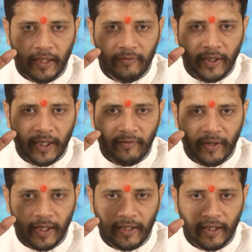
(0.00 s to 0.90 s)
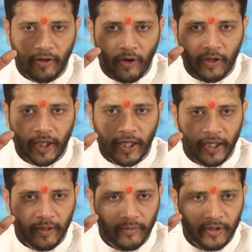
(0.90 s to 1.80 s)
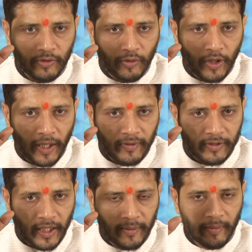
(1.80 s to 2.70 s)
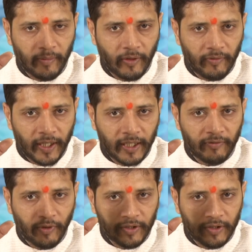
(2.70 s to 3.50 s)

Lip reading: as we are aware that all the calendar months do not have the same number of days.